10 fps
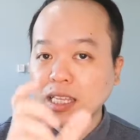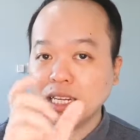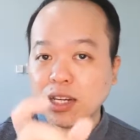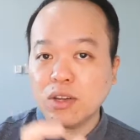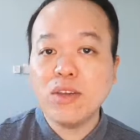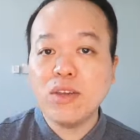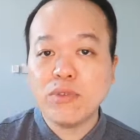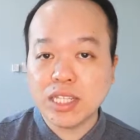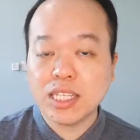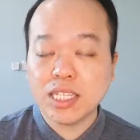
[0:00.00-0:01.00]
in the
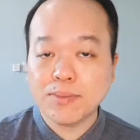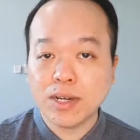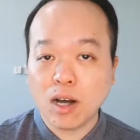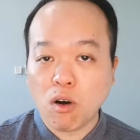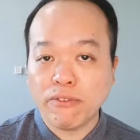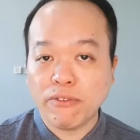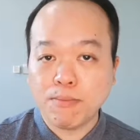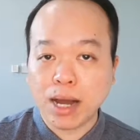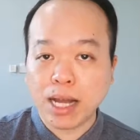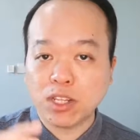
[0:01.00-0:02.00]
irresistible
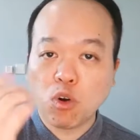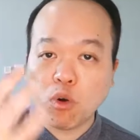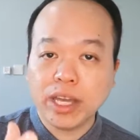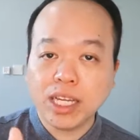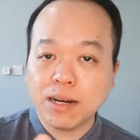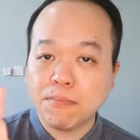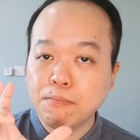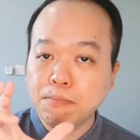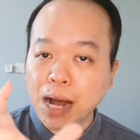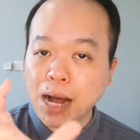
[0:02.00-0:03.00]
offer by throwing a
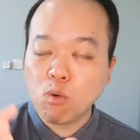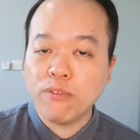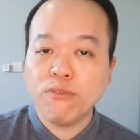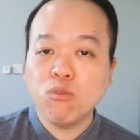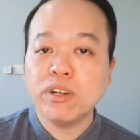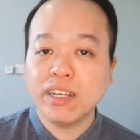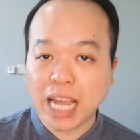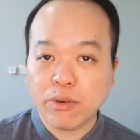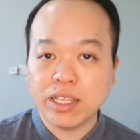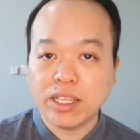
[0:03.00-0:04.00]
powerful
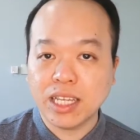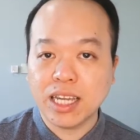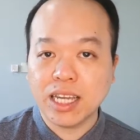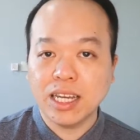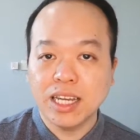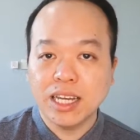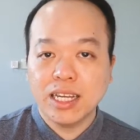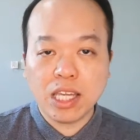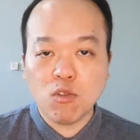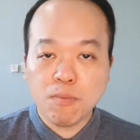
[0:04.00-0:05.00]
guarantee,
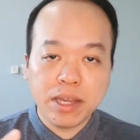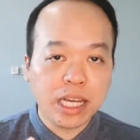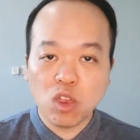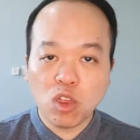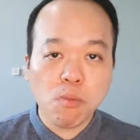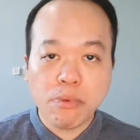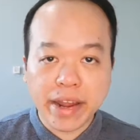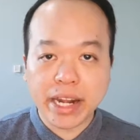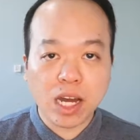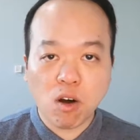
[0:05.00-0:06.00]
it will be a
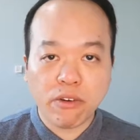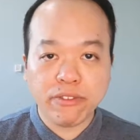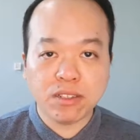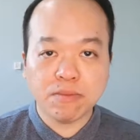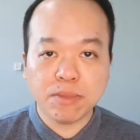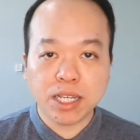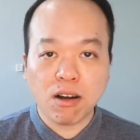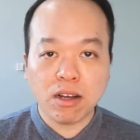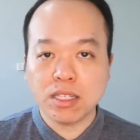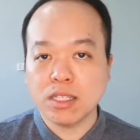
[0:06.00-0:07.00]
no-brainer offer,
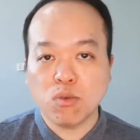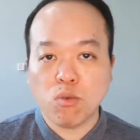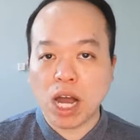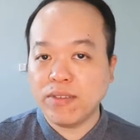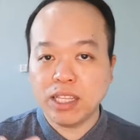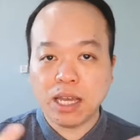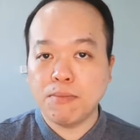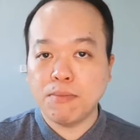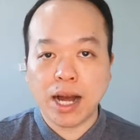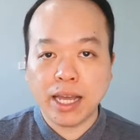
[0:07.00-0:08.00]
because whatever
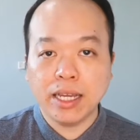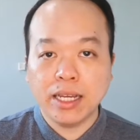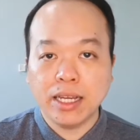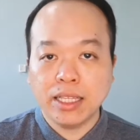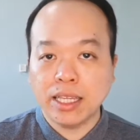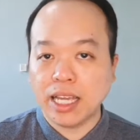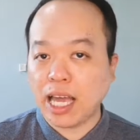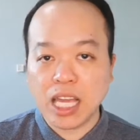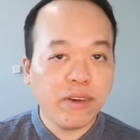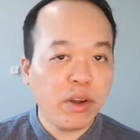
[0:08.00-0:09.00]
they buy, they
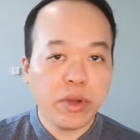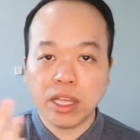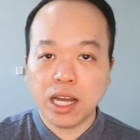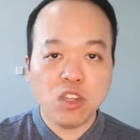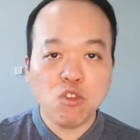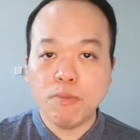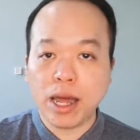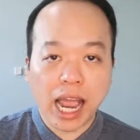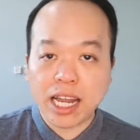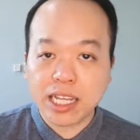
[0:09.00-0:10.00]
can even return you
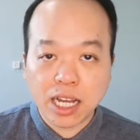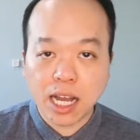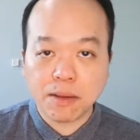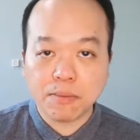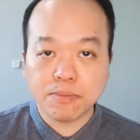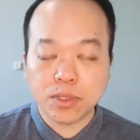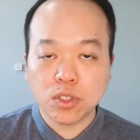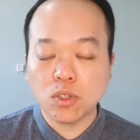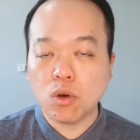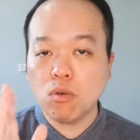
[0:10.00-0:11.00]
back anytime.
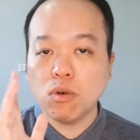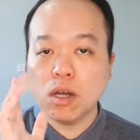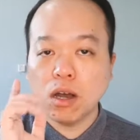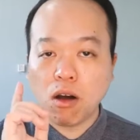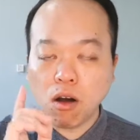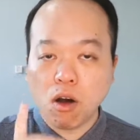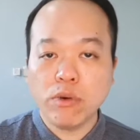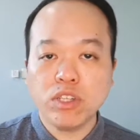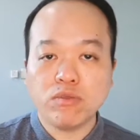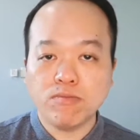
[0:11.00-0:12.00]
So
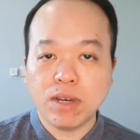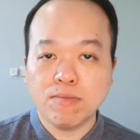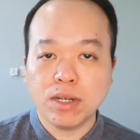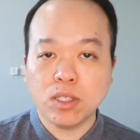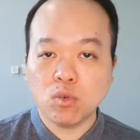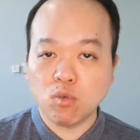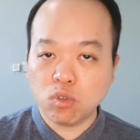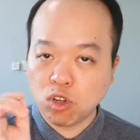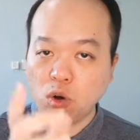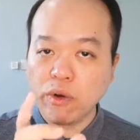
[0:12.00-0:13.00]
always remember
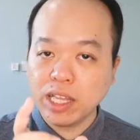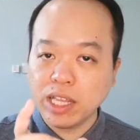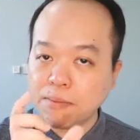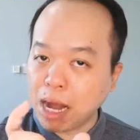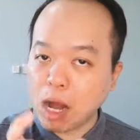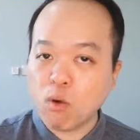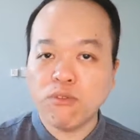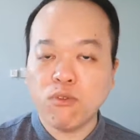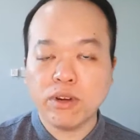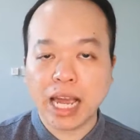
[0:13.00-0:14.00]
to throw in a
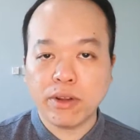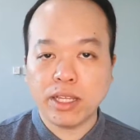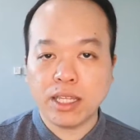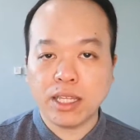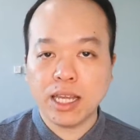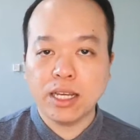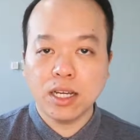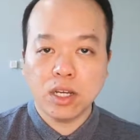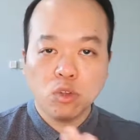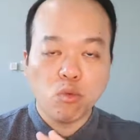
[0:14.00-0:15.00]
powerful guarantee
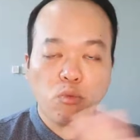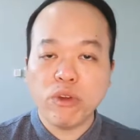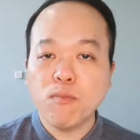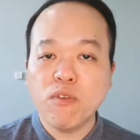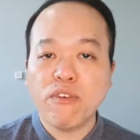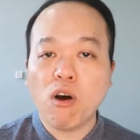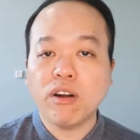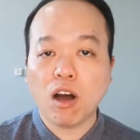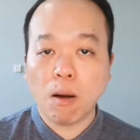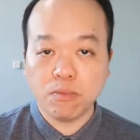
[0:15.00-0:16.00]
to remove
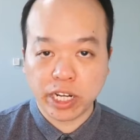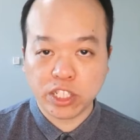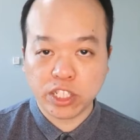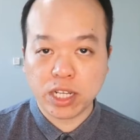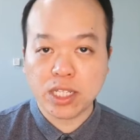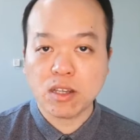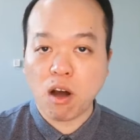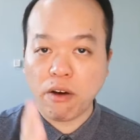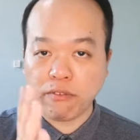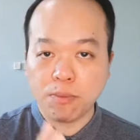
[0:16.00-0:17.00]
all the
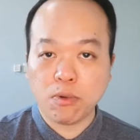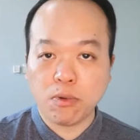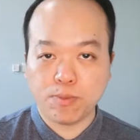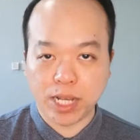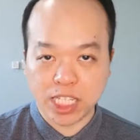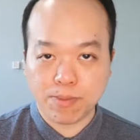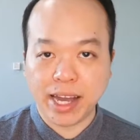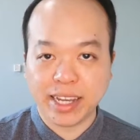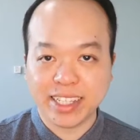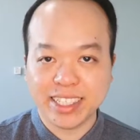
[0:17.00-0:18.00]
objections of your
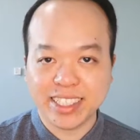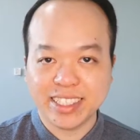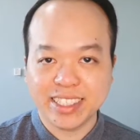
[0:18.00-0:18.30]
prospect's mind.